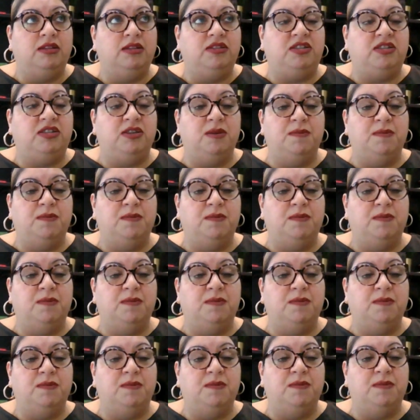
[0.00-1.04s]

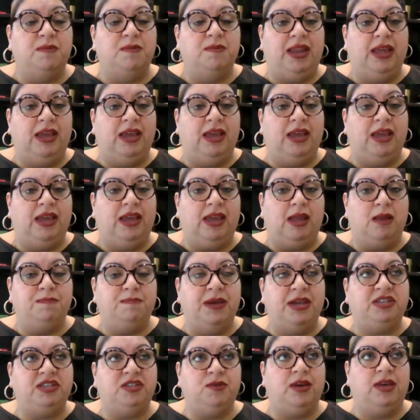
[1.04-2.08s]
Dominican
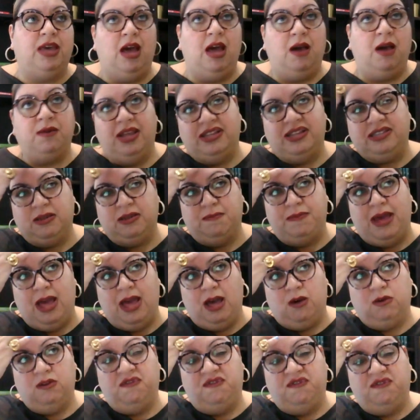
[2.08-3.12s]
peso account is
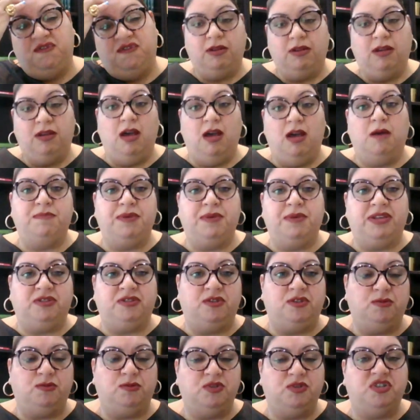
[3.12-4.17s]
about 5,000
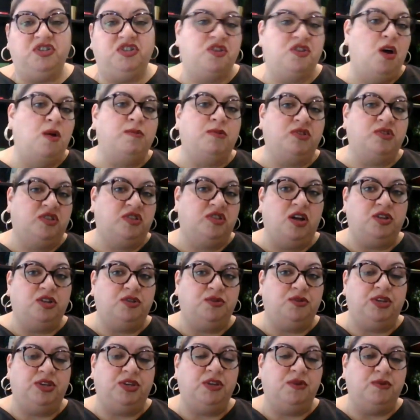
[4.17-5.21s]
pesos, which
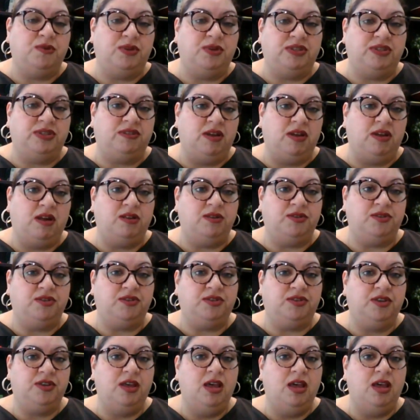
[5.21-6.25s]
is almost 100
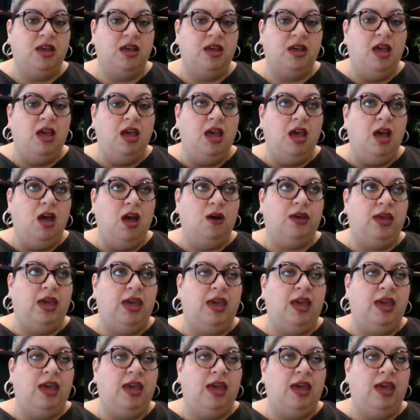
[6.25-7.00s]
US dollars.